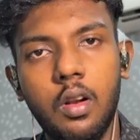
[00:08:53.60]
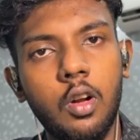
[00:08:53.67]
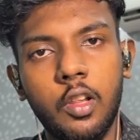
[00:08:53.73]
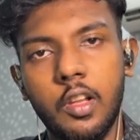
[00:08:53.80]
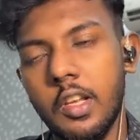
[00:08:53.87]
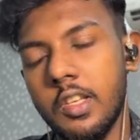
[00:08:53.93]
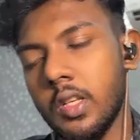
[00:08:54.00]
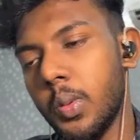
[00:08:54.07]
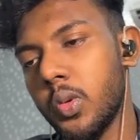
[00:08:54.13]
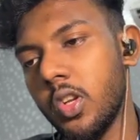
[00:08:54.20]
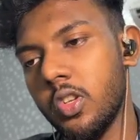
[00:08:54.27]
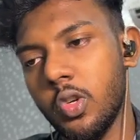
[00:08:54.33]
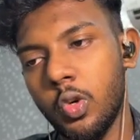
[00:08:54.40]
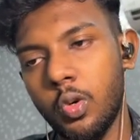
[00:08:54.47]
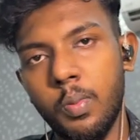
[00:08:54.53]
on the description,
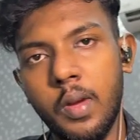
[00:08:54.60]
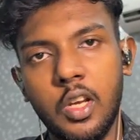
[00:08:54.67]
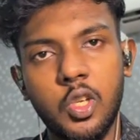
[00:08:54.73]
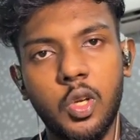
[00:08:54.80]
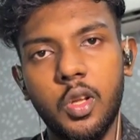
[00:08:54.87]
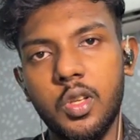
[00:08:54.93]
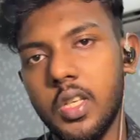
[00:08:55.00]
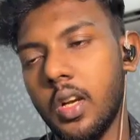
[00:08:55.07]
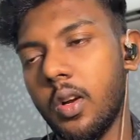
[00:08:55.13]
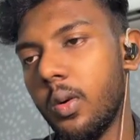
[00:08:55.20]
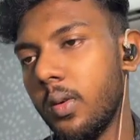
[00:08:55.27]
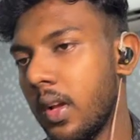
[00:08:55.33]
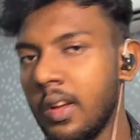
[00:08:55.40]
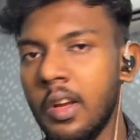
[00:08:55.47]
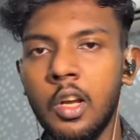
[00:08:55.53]
so make sure you check out.
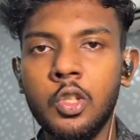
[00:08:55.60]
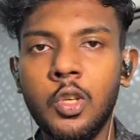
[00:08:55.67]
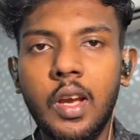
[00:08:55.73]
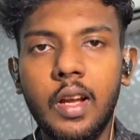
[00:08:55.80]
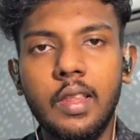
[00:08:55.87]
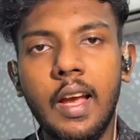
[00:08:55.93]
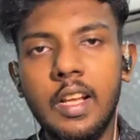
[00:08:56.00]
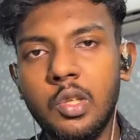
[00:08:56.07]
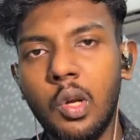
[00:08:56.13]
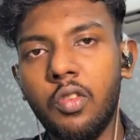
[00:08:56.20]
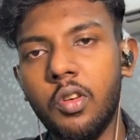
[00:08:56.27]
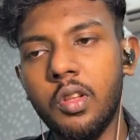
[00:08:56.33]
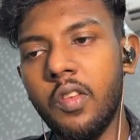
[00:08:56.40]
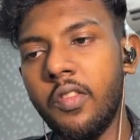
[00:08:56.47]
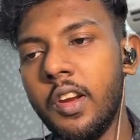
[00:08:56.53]
So yeah, that's all
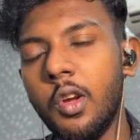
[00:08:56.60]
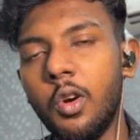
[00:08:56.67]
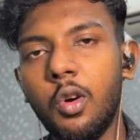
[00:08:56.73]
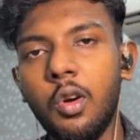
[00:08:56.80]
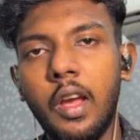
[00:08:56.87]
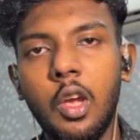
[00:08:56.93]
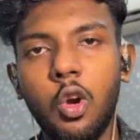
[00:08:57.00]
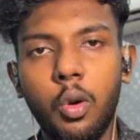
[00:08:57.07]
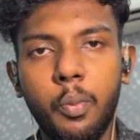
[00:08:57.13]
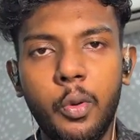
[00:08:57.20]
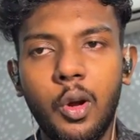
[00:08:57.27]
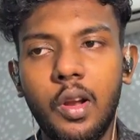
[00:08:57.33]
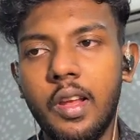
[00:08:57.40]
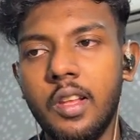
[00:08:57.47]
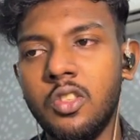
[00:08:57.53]
for the video. I hope you
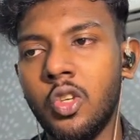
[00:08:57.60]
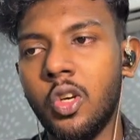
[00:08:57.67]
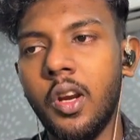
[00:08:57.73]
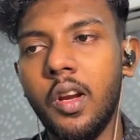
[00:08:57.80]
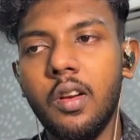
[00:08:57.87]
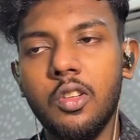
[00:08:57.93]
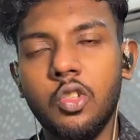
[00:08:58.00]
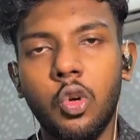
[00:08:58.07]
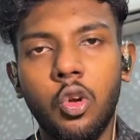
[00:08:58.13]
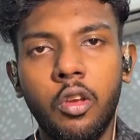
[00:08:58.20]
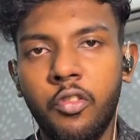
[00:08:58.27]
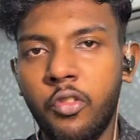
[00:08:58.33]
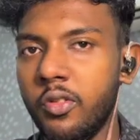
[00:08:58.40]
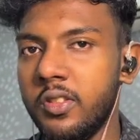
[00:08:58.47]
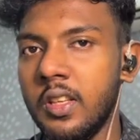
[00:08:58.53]
all enjoyed. So
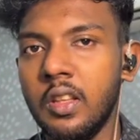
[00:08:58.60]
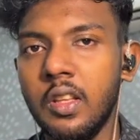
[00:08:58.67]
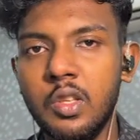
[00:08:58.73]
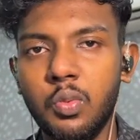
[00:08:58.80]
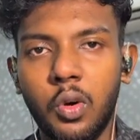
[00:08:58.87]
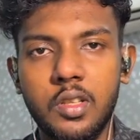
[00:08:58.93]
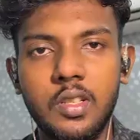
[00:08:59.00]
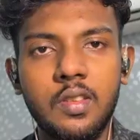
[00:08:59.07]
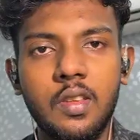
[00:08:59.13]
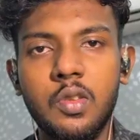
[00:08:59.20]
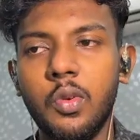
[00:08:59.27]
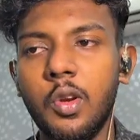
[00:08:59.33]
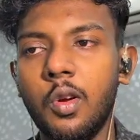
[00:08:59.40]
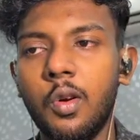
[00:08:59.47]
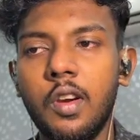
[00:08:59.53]
if Sid is watching this
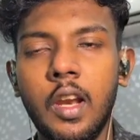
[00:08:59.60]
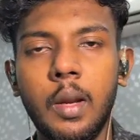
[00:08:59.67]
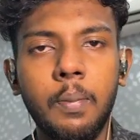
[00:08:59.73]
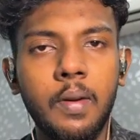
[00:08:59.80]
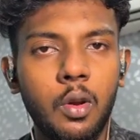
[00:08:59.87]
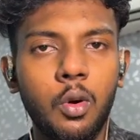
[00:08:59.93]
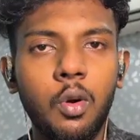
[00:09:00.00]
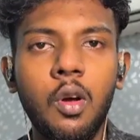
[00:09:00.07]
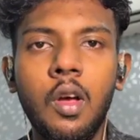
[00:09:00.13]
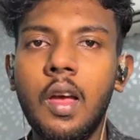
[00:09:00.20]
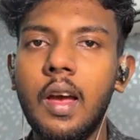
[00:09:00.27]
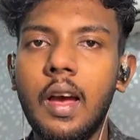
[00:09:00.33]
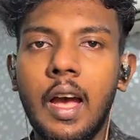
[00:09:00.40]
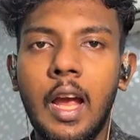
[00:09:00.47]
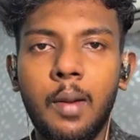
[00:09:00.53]
video, let me know.
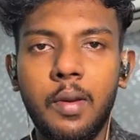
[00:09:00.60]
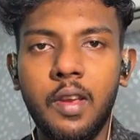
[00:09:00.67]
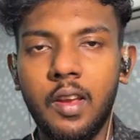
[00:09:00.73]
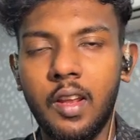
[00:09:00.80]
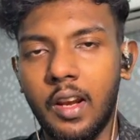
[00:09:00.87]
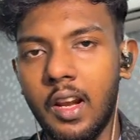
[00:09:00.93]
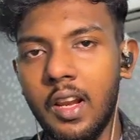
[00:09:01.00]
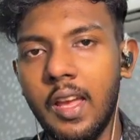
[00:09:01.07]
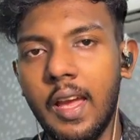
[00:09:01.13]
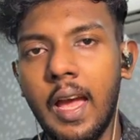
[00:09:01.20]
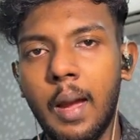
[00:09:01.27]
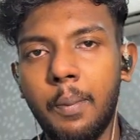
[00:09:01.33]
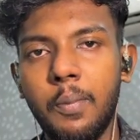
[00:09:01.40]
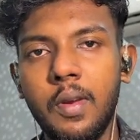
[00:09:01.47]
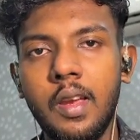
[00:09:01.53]
I'll be really
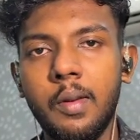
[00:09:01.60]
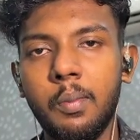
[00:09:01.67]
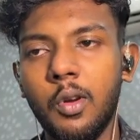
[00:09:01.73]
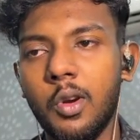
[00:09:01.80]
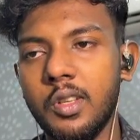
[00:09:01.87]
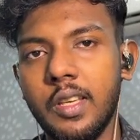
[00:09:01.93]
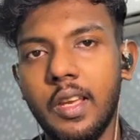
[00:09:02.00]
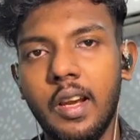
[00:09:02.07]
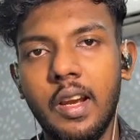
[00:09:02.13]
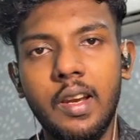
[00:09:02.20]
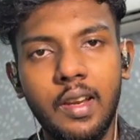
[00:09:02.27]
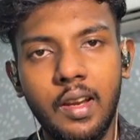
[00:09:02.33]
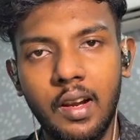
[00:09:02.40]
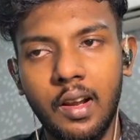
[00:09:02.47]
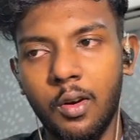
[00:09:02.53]
happy because I
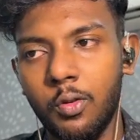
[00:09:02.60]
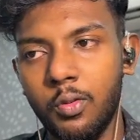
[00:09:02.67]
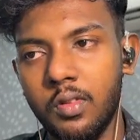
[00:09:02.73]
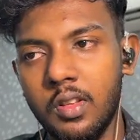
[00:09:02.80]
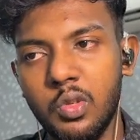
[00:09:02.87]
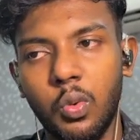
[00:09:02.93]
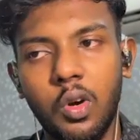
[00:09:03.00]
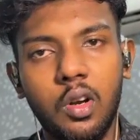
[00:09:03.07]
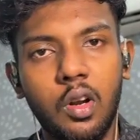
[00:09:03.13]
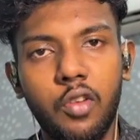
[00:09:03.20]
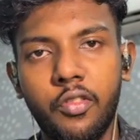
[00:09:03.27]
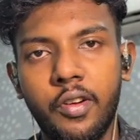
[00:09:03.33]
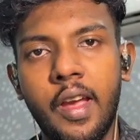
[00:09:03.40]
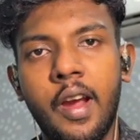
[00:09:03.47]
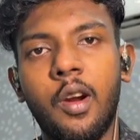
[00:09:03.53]
really love this work of
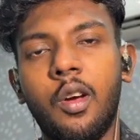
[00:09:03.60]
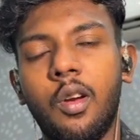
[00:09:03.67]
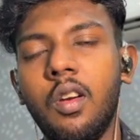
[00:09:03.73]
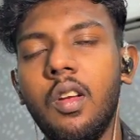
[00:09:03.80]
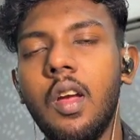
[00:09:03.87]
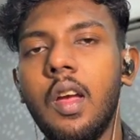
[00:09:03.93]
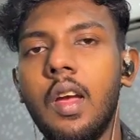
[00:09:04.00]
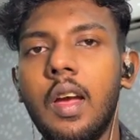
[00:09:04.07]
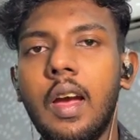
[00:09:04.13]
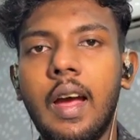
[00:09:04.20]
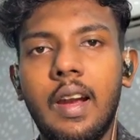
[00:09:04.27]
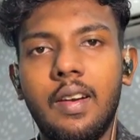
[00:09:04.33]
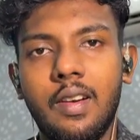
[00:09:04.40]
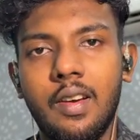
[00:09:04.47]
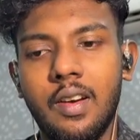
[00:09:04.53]
Ragnar,
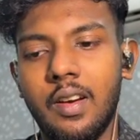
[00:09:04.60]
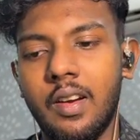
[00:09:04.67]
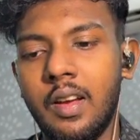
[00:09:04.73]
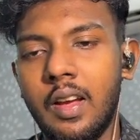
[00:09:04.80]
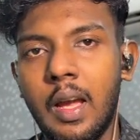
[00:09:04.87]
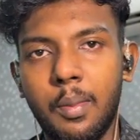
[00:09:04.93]
and I'm